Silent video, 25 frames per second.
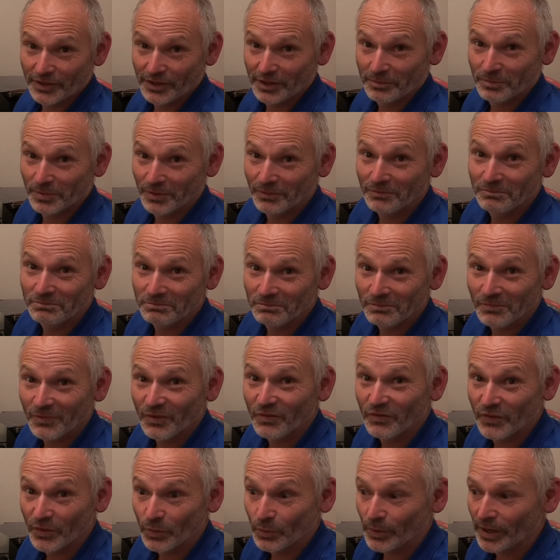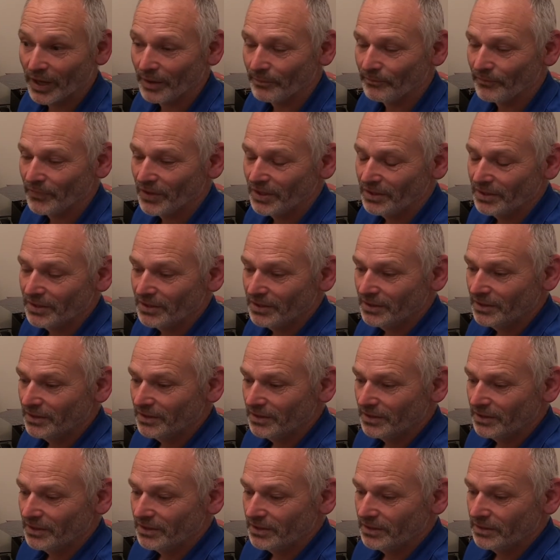of them are filled up.
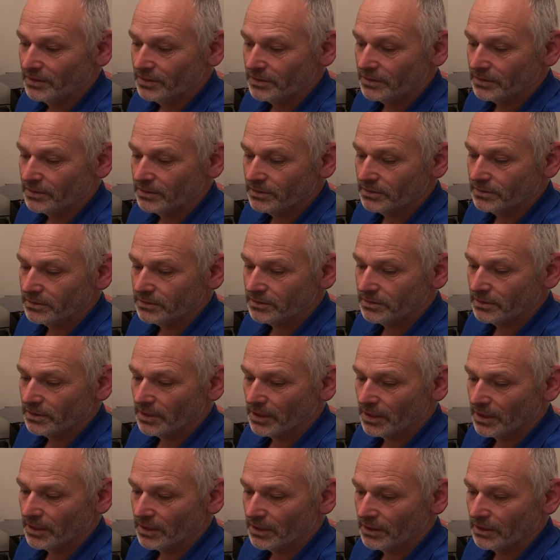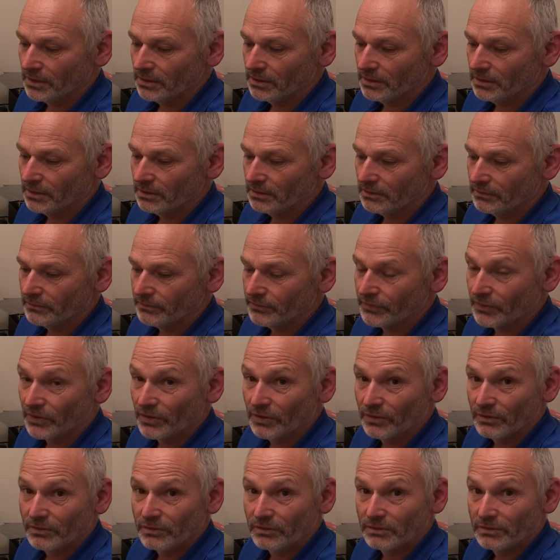
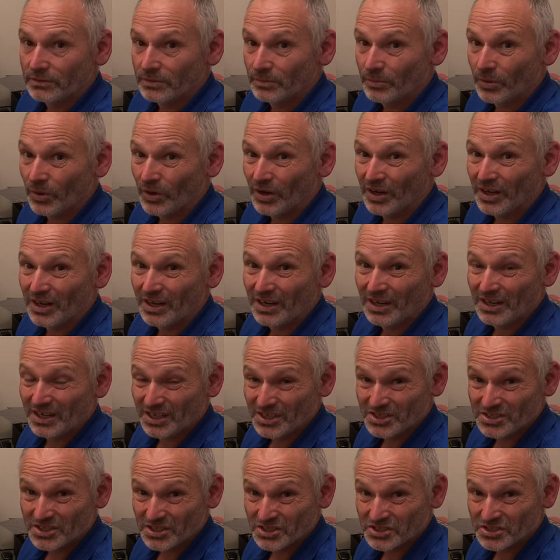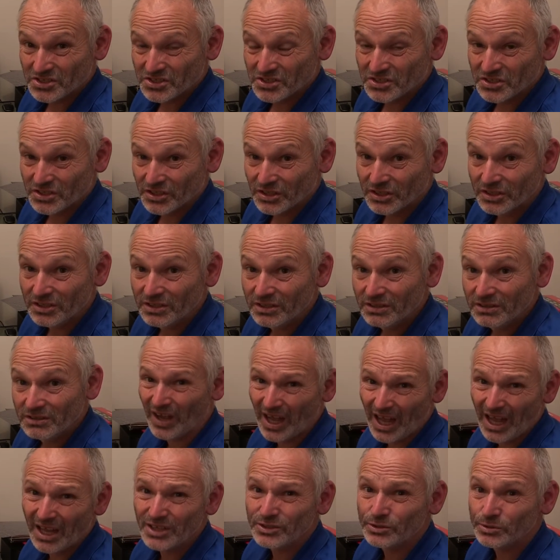For to buy an SSD,
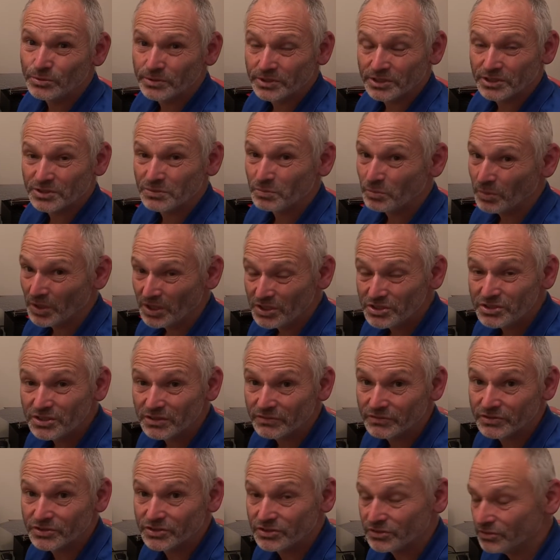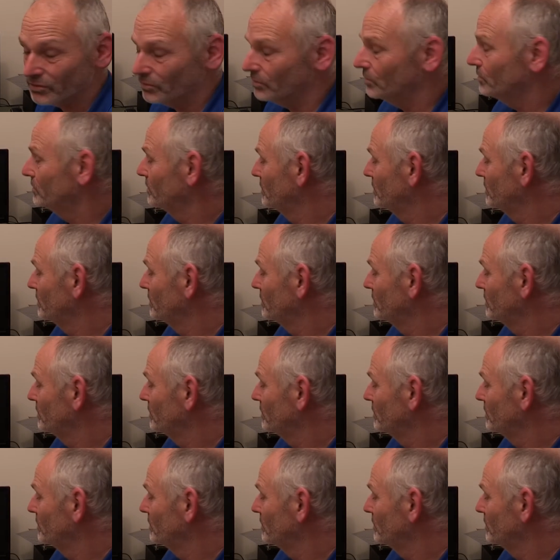too expensive still.